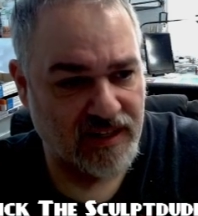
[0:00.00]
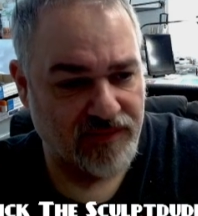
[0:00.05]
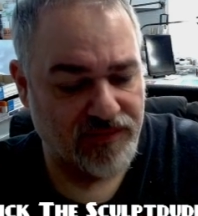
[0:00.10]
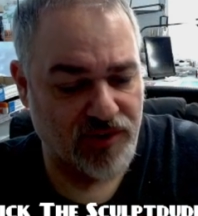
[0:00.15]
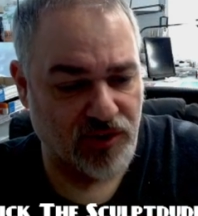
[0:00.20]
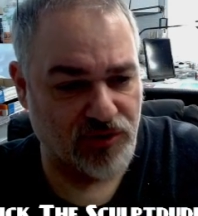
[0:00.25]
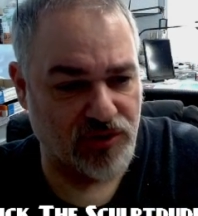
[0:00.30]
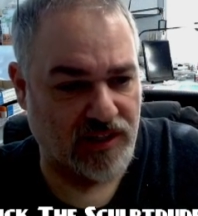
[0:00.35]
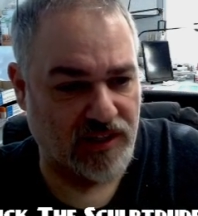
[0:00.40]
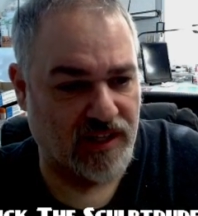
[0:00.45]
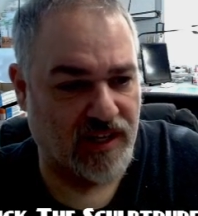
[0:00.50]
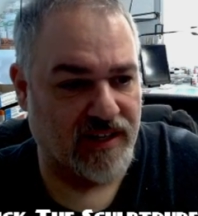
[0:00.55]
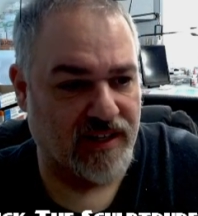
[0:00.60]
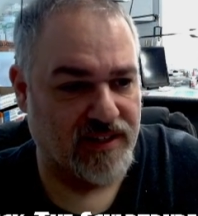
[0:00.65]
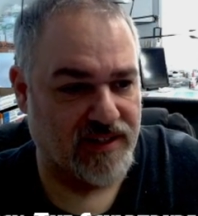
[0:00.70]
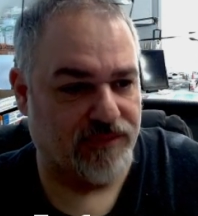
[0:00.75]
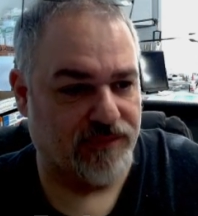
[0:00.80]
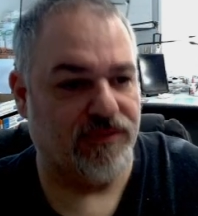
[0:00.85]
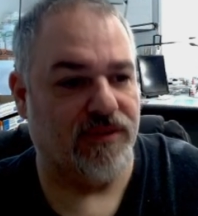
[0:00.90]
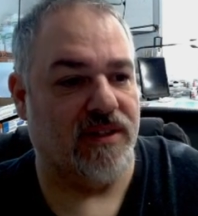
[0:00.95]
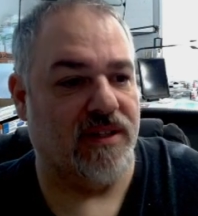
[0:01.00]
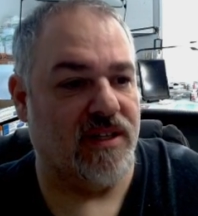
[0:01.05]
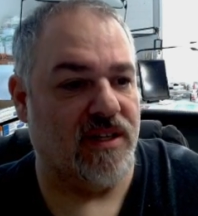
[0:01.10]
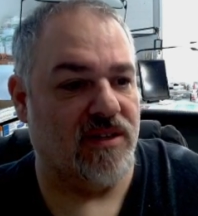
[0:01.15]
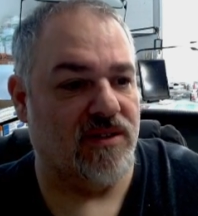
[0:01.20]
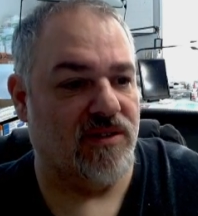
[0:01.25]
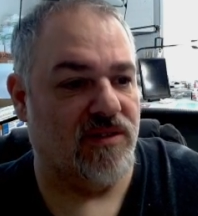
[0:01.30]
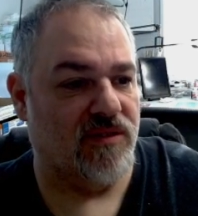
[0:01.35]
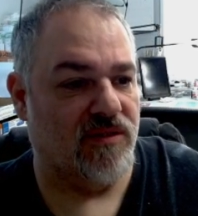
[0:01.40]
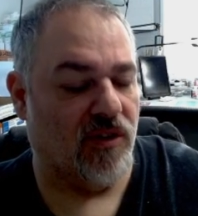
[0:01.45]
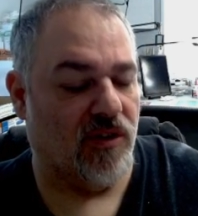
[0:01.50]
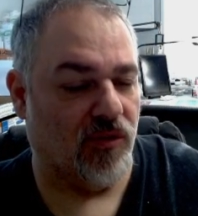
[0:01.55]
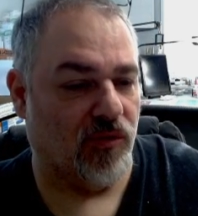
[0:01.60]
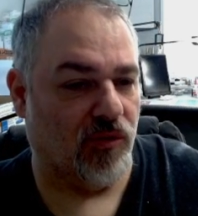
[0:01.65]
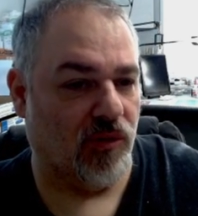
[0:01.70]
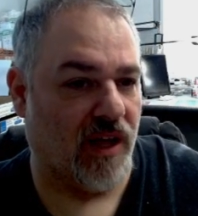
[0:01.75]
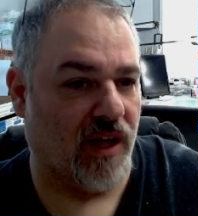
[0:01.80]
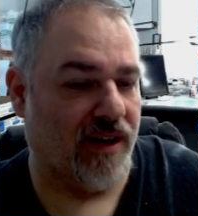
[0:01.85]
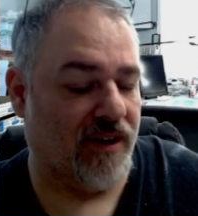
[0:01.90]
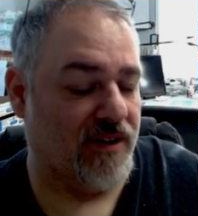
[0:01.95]
a lot of different things, or a
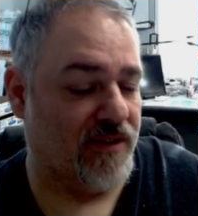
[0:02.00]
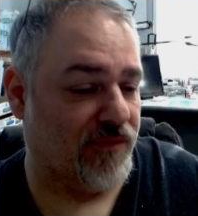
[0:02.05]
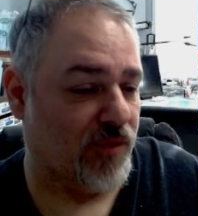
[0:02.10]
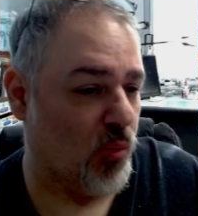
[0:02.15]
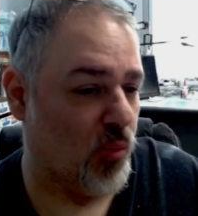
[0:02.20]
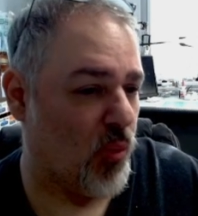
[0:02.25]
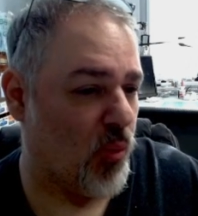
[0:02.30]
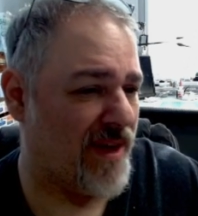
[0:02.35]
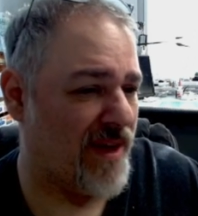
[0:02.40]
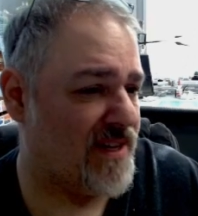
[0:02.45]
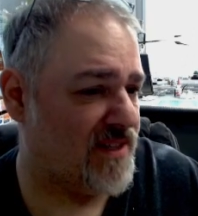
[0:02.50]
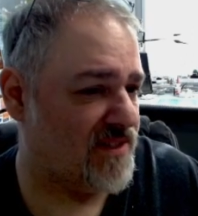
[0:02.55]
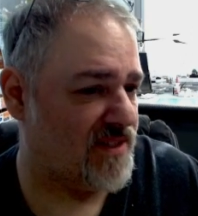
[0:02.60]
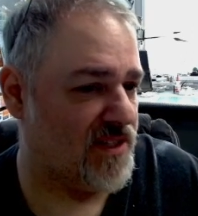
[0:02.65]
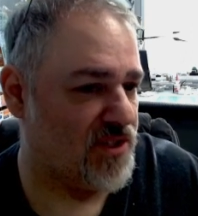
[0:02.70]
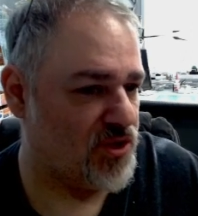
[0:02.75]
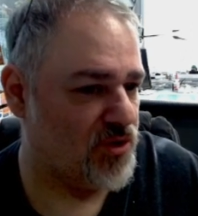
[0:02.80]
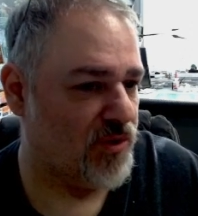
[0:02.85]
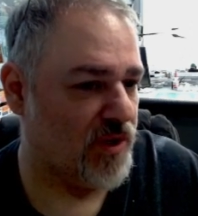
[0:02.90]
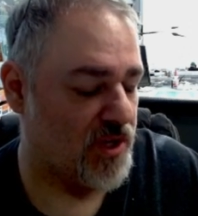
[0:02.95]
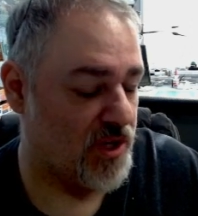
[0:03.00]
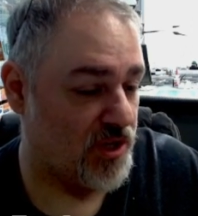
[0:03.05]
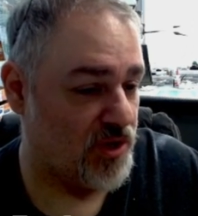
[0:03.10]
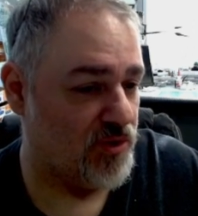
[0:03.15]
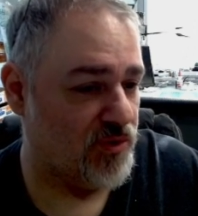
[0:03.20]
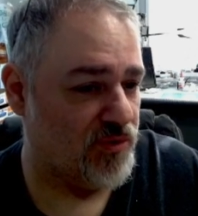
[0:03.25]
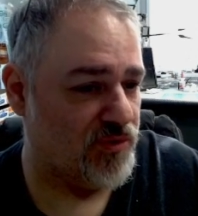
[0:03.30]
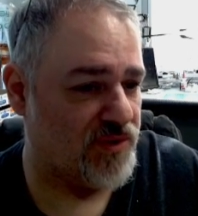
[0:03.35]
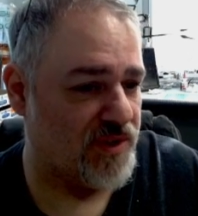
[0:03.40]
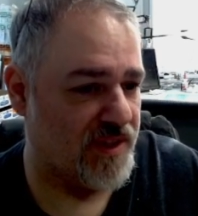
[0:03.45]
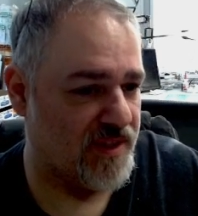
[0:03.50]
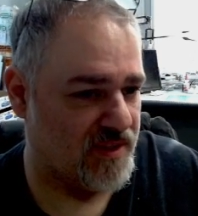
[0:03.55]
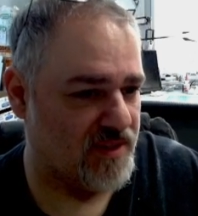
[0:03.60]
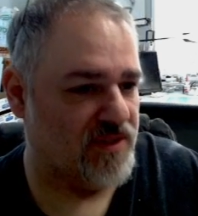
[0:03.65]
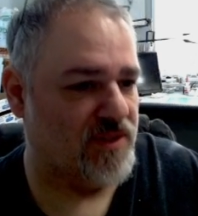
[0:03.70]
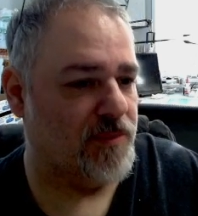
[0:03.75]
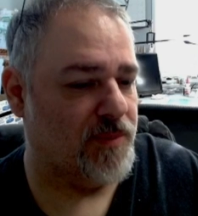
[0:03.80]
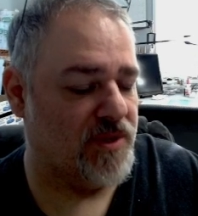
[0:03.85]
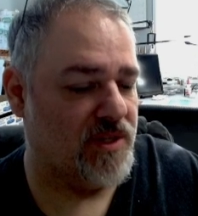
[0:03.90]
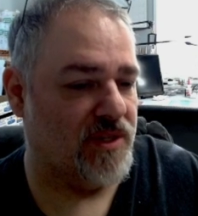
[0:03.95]
lot of different ways that you can use
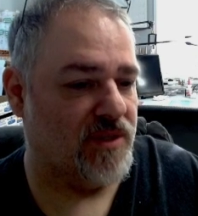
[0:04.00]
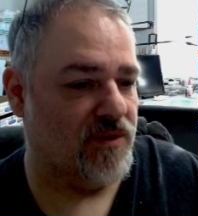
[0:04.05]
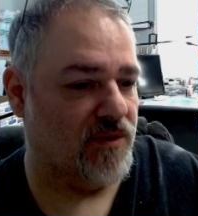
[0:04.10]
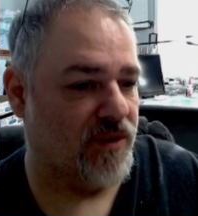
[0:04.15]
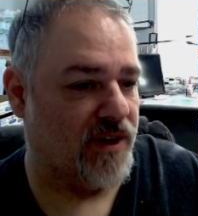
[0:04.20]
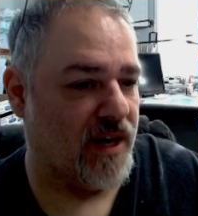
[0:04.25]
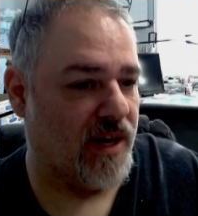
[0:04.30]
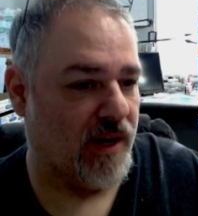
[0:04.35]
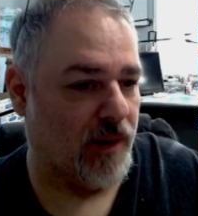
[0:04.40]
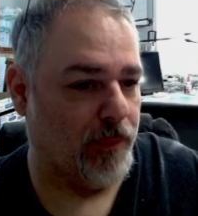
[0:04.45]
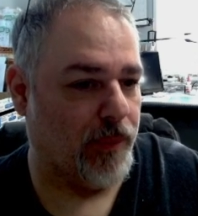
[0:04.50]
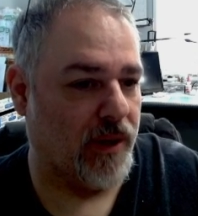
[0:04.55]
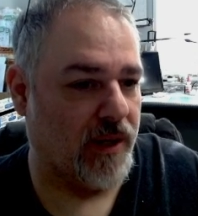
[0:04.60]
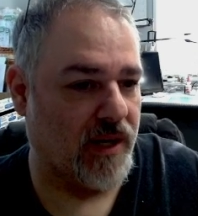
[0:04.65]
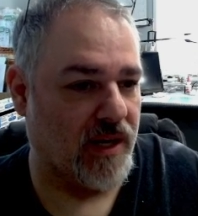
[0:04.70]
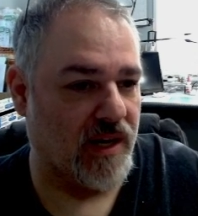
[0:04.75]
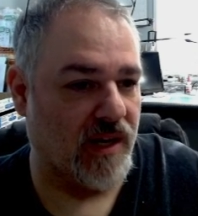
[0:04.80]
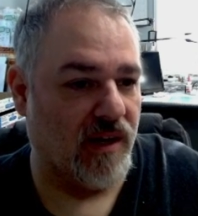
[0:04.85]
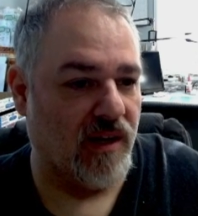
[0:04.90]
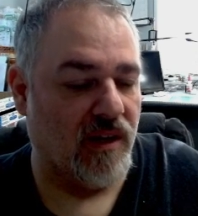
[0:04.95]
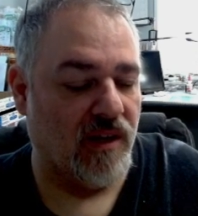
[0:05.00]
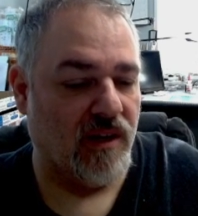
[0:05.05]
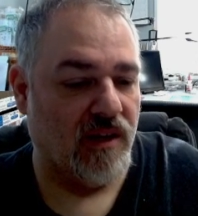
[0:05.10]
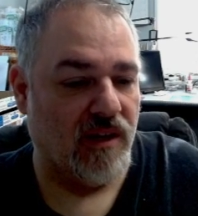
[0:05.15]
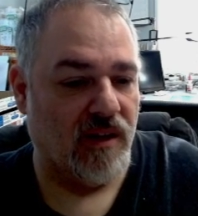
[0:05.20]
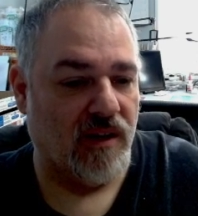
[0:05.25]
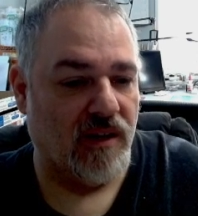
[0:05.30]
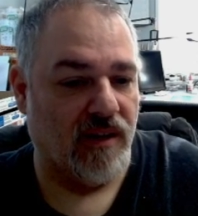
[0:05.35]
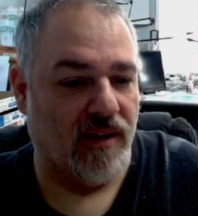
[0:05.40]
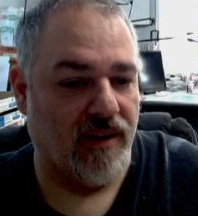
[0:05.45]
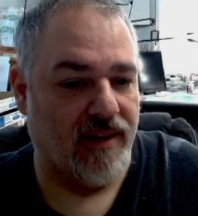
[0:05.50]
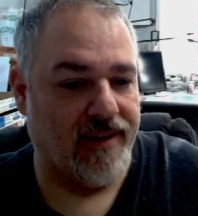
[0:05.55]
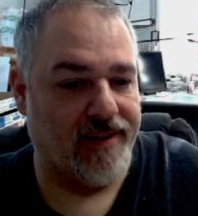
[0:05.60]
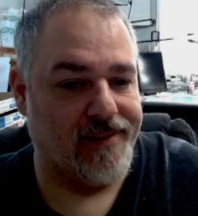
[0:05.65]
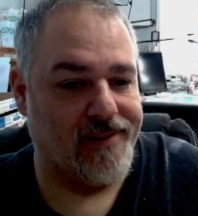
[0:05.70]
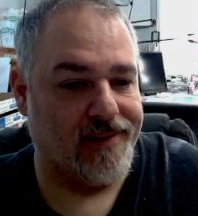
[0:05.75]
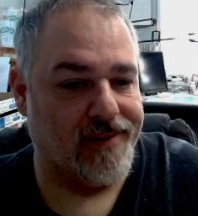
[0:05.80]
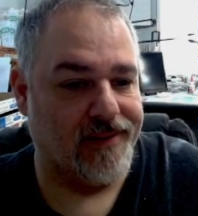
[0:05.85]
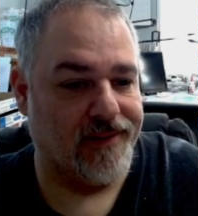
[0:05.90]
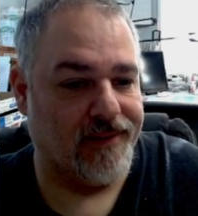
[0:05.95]
this particular kind of putty.
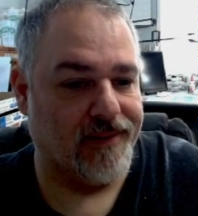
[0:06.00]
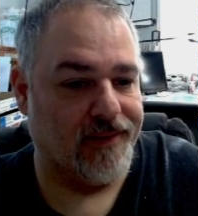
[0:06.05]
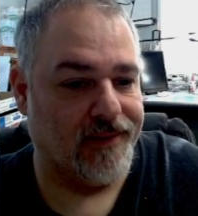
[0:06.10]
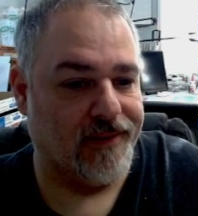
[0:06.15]
And